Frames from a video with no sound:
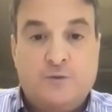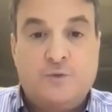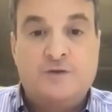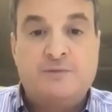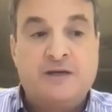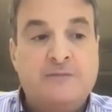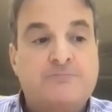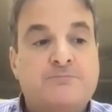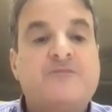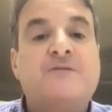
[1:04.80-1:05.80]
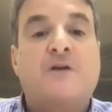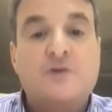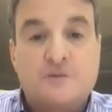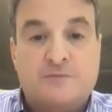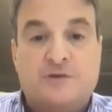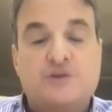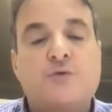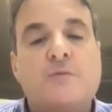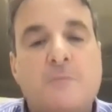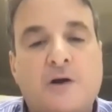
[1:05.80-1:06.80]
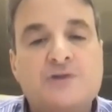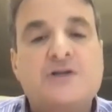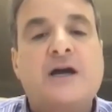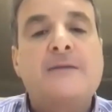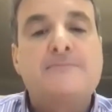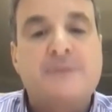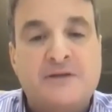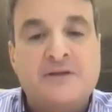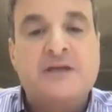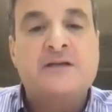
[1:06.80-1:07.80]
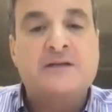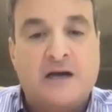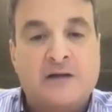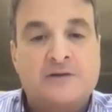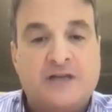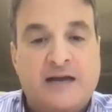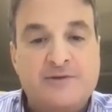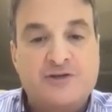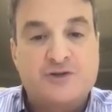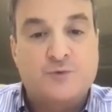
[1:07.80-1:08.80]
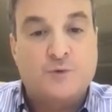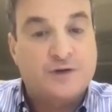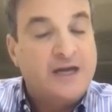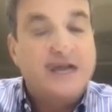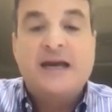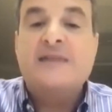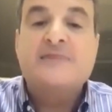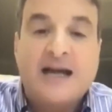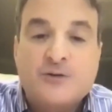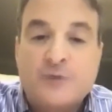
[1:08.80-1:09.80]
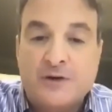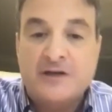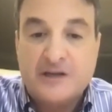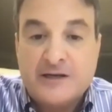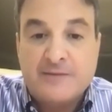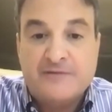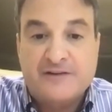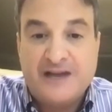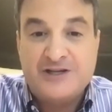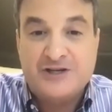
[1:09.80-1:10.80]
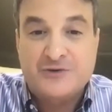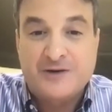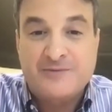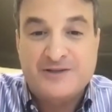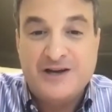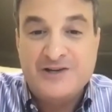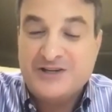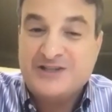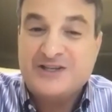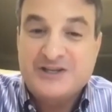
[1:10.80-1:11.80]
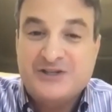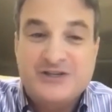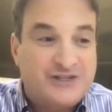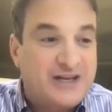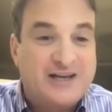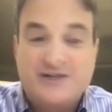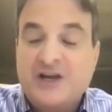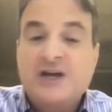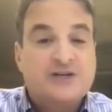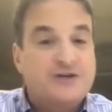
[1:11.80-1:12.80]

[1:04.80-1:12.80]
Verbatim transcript: would be vulnerable to a multi-billion dollar damages award and that's what an indemnification agreement does it essentially says to